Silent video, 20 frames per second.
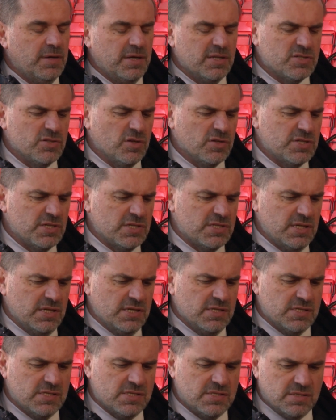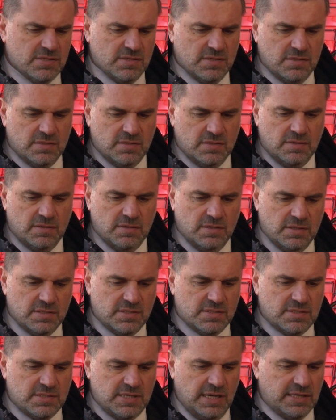And it's not just his
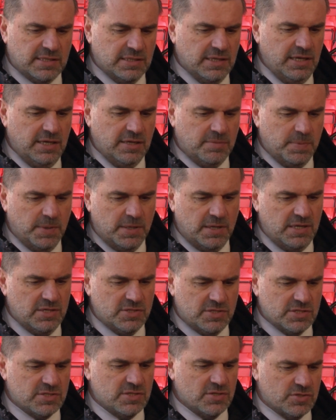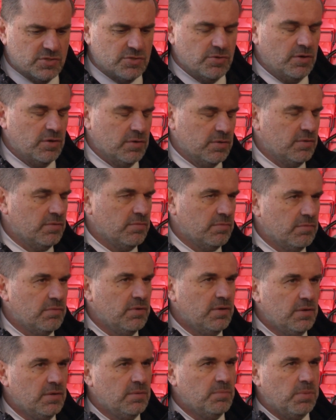technique, but he's just a strong
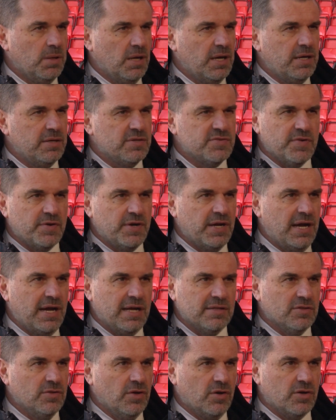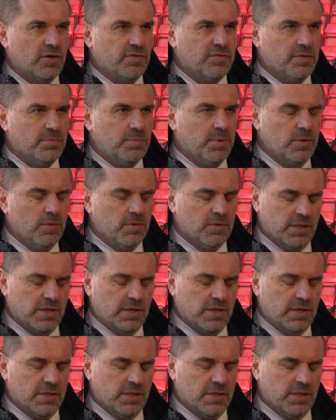player. He's very hard to knock off the ball,